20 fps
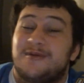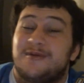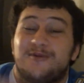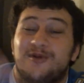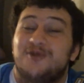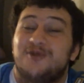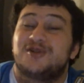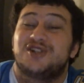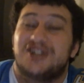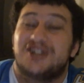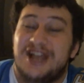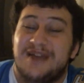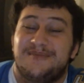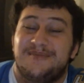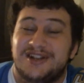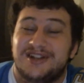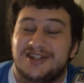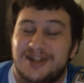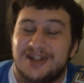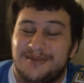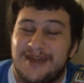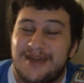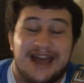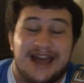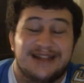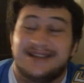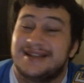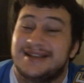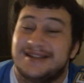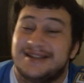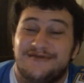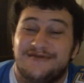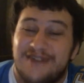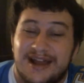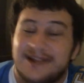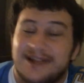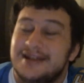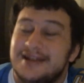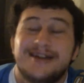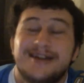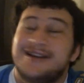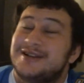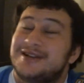world championship at this event.